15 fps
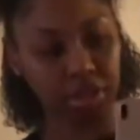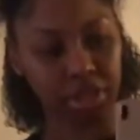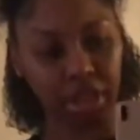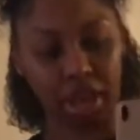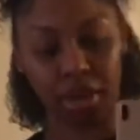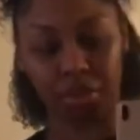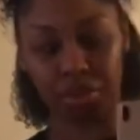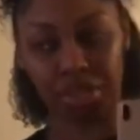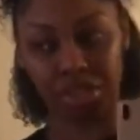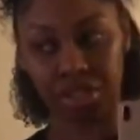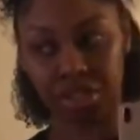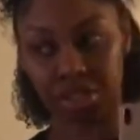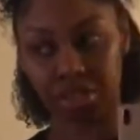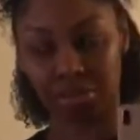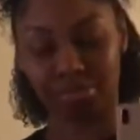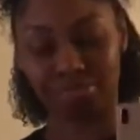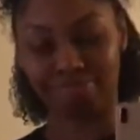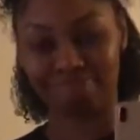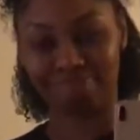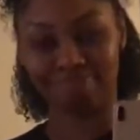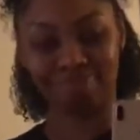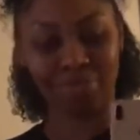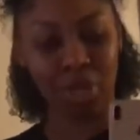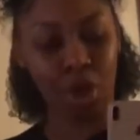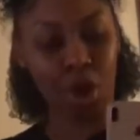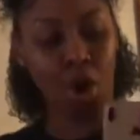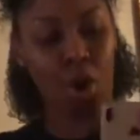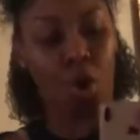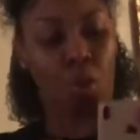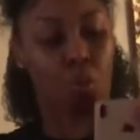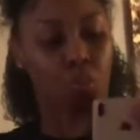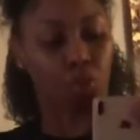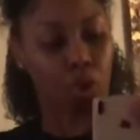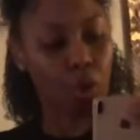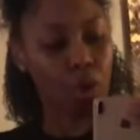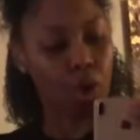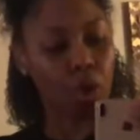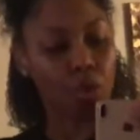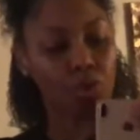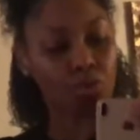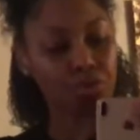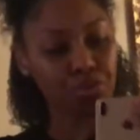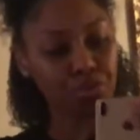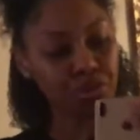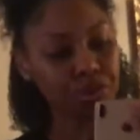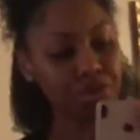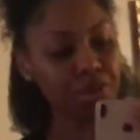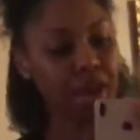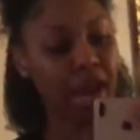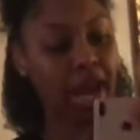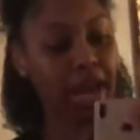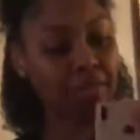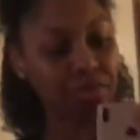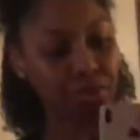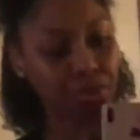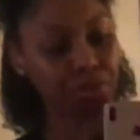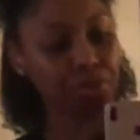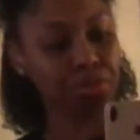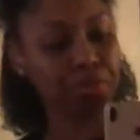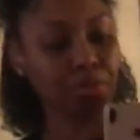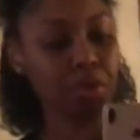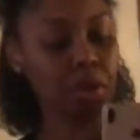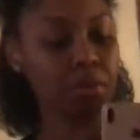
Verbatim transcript: yeah, we just roll on through the drive through.